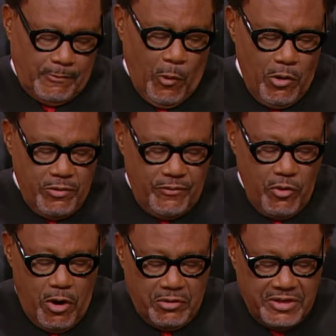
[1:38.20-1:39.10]
What have
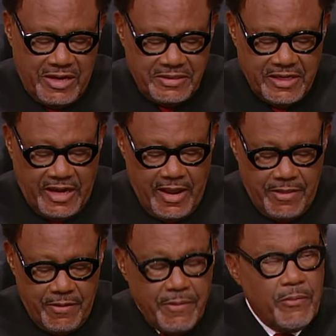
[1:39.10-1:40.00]
you all done together?